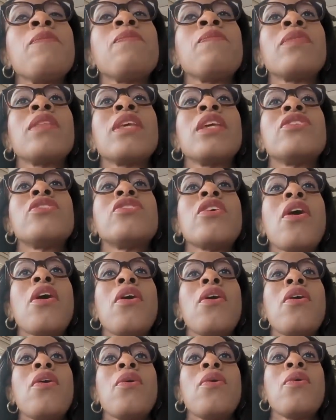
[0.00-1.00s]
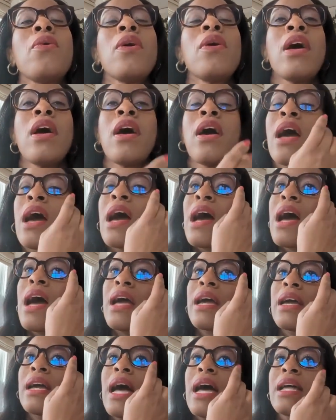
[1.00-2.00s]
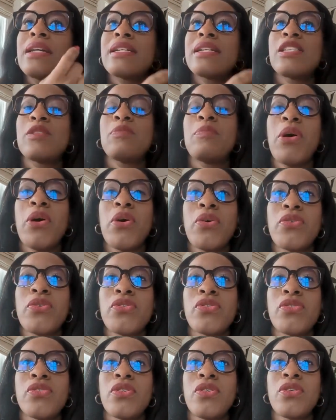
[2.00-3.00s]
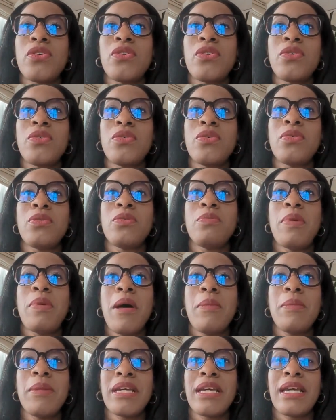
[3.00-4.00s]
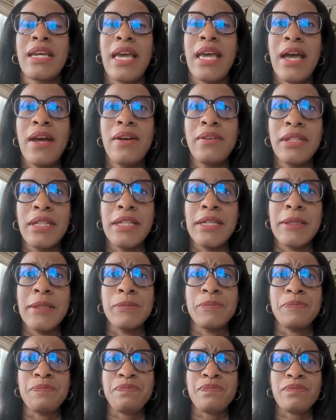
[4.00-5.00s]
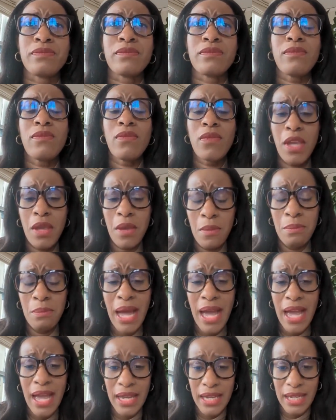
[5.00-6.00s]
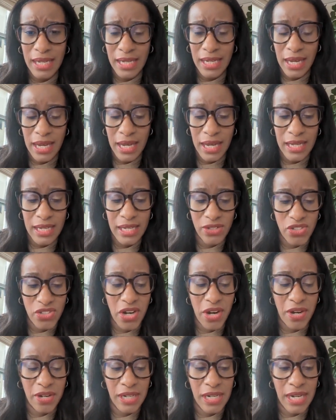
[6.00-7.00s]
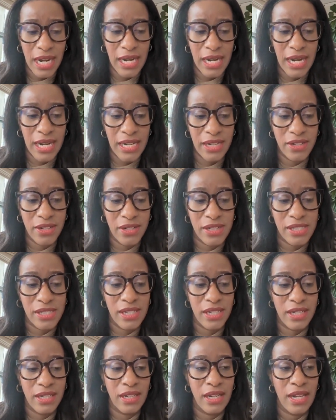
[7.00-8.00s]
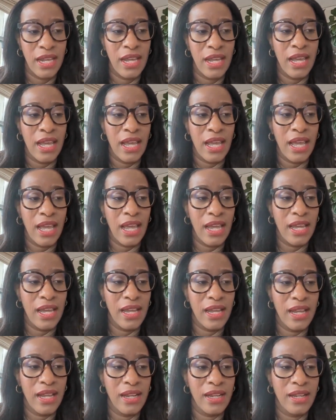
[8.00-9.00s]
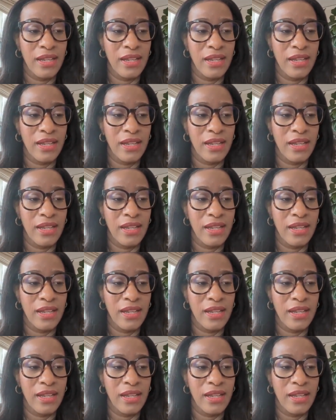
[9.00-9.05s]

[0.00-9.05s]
So I got exposed to public accounting by interning at Andersen. And